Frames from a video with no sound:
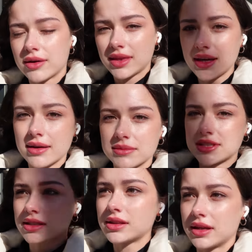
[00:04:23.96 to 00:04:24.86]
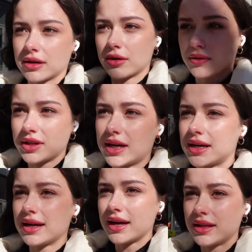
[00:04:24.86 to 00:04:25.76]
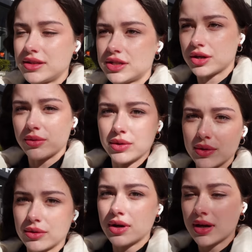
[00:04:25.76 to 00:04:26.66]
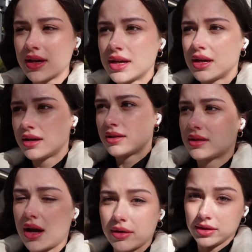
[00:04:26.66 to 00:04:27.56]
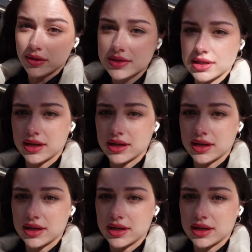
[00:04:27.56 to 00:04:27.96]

I think I'm still gonna go there and show you how it looks